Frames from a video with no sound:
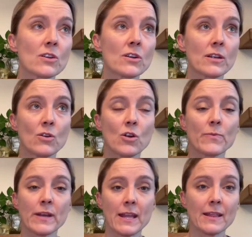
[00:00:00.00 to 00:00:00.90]
start
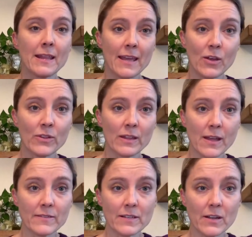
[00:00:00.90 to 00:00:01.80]
incorporating healthy
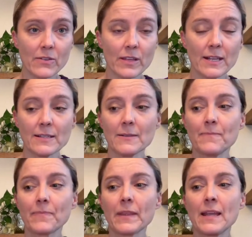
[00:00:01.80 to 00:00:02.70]
lifestyle things
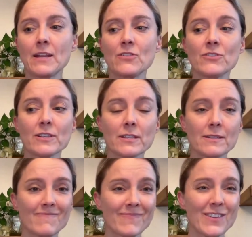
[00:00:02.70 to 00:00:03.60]
and you're
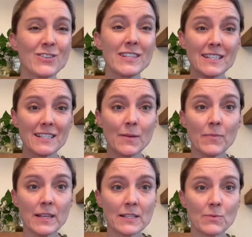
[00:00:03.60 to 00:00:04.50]
just you're seeing
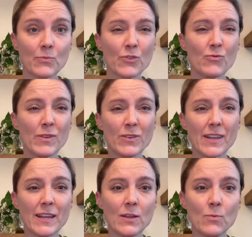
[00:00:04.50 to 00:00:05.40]
some things improve, but you're
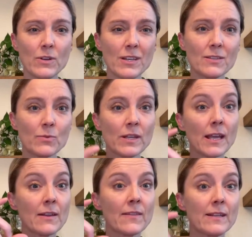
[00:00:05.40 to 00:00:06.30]
like, you would just really
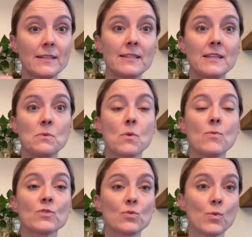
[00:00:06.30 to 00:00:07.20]
kind of like to see
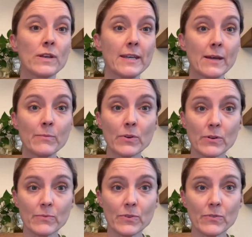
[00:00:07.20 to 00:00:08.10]
almost one
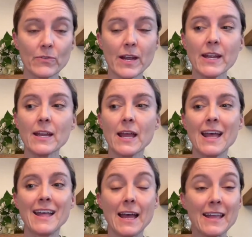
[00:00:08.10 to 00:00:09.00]
number improve, right?
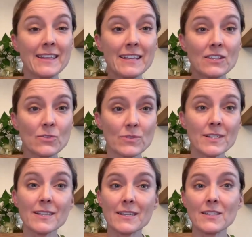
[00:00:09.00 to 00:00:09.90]
I think insulin
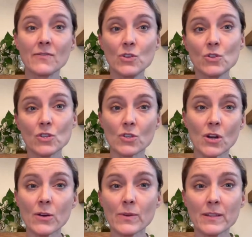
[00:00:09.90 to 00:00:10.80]
resistance, if you
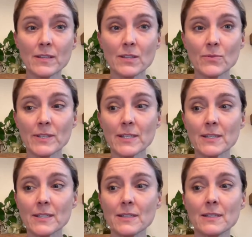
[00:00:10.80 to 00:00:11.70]
start with insulin
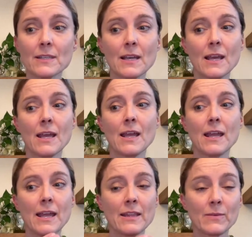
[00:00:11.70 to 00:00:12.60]
resistance
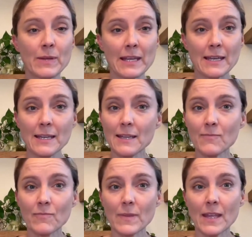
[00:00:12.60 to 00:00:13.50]
in the
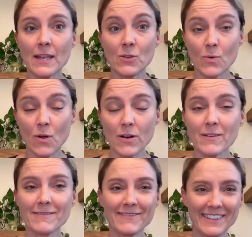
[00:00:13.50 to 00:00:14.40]
beginning and you
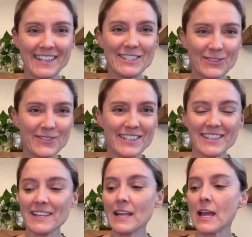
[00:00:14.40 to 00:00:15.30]
are insulin
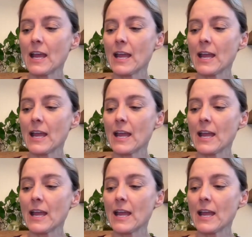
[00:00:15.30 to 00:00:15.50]
resistant,